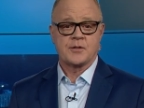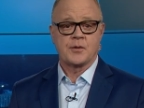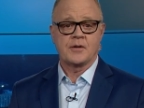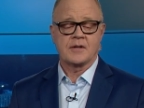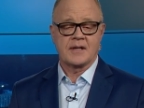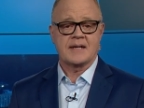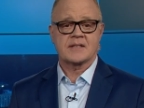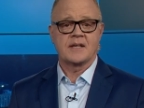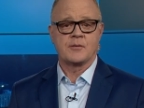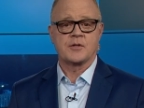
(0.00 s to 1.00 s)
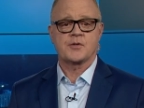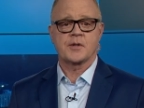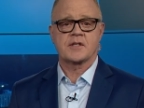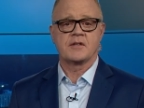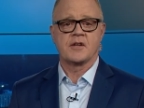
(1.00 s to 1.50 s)
you heard, Alaska had
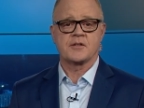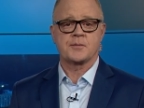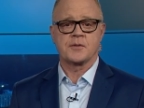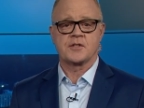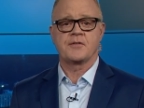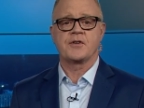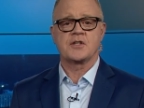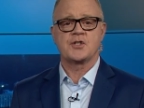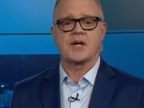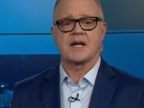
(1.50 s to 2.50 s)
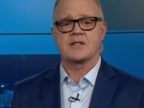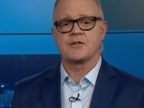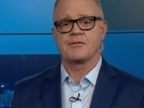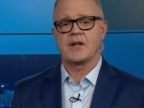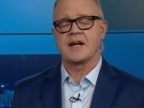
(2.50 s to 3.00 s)
restricted the specific jet
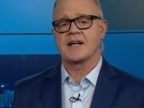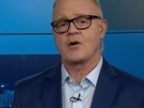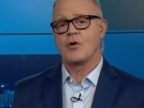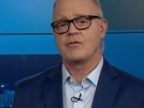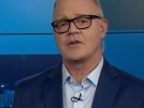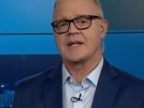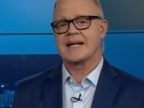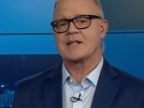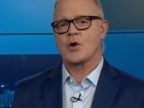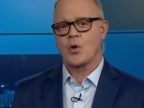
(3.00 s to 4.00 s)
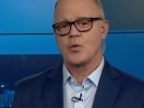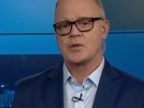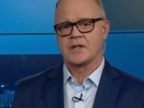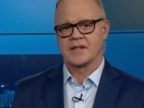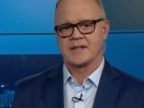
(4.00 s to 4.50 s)
to flying overland
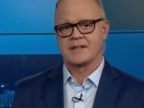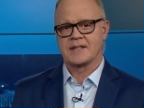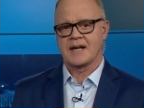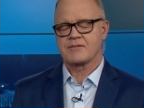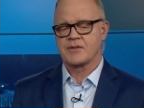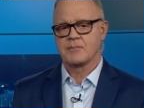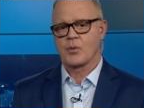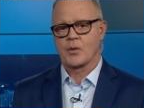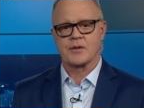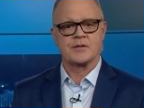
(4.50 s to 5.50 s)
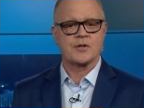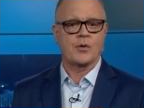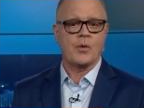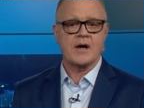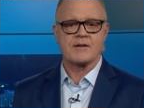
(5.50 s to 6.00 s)
only and not from Portland to
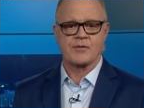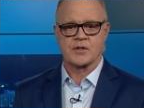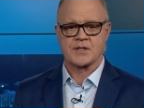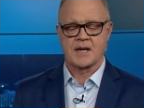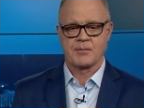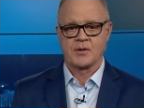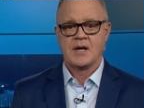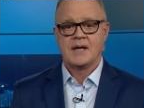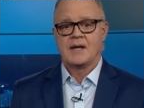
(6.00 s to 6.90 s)
Hawaii, for example.